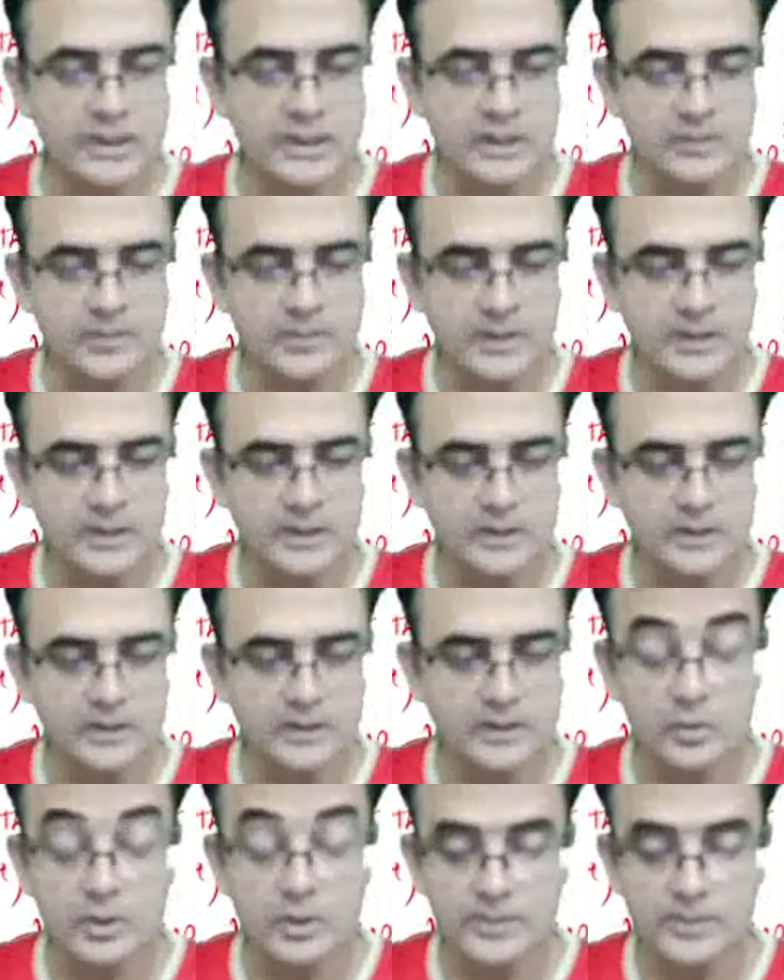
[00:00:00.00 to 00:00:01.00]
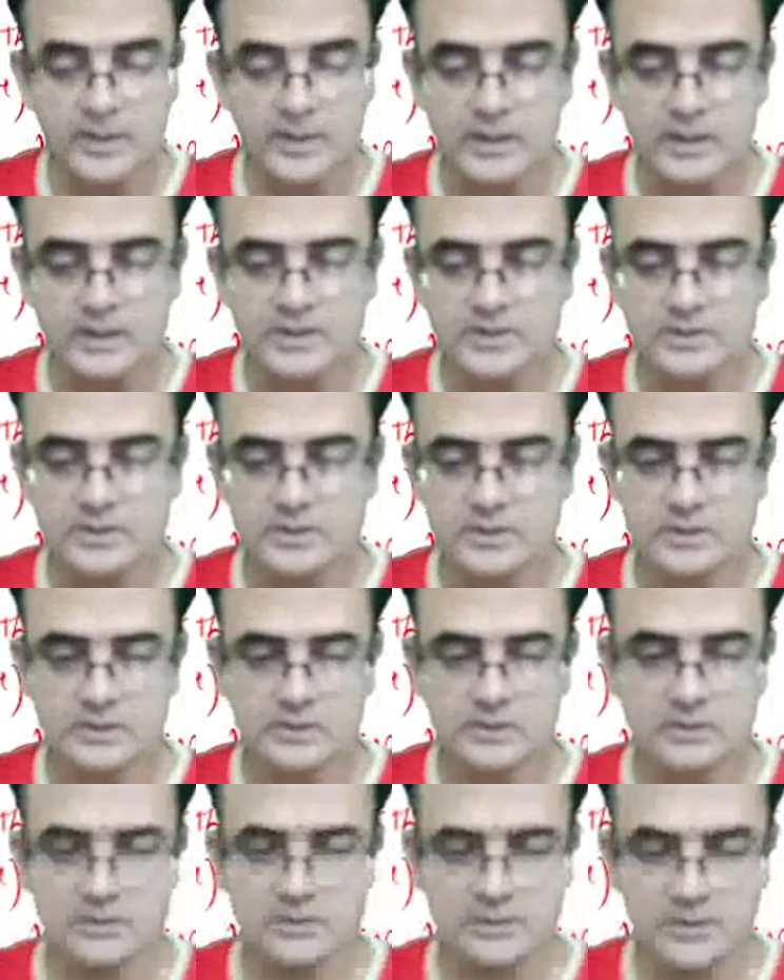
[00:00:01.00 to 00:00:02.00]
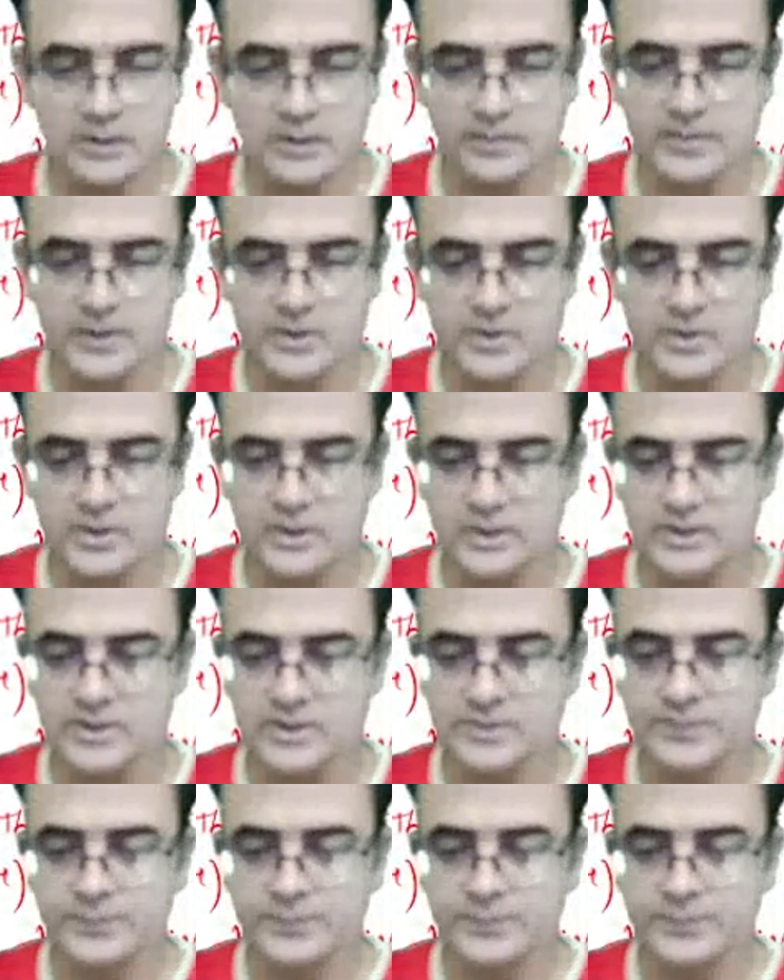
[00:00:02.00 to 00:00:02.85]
independent or row dependent termination is